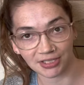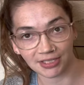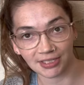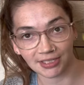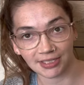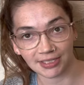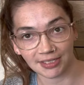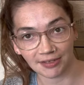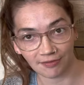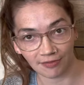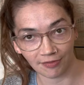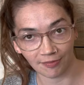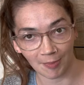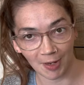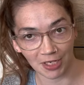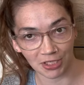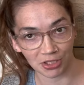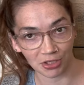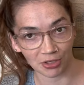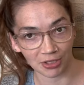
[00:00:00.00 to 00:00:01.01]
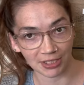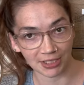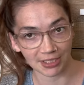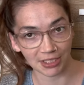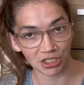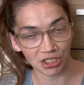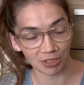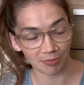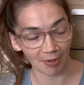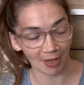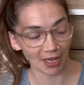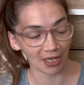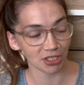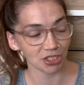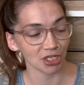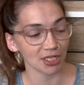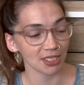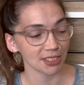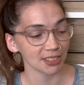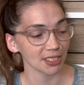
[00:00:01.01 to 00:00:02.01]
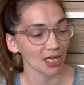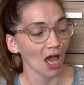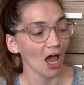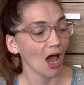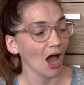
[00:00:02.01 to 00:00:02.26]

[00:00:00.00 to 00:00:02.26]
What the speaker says: This is information on the cinchy pouches.